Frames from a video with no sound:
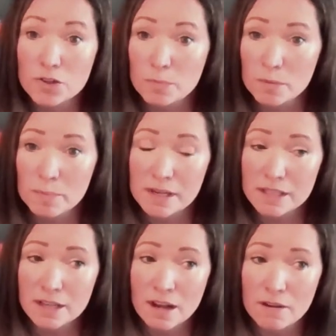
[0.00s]
Triple P
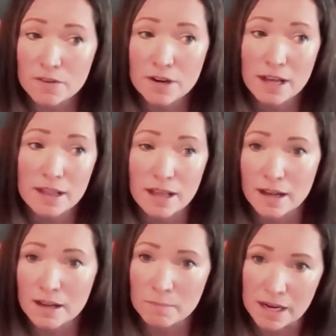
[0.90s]
is offered on lo-
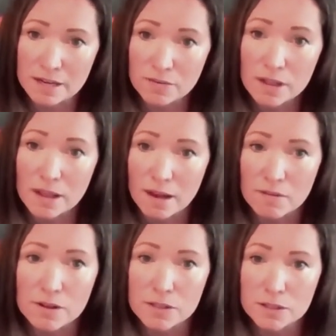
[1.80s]
many different
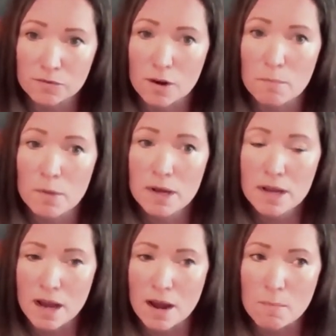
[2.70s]
levels from
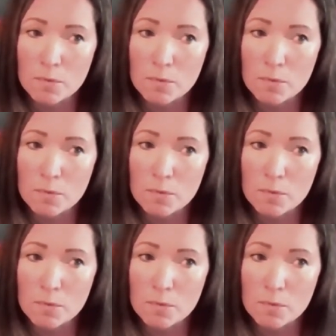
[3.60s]
um,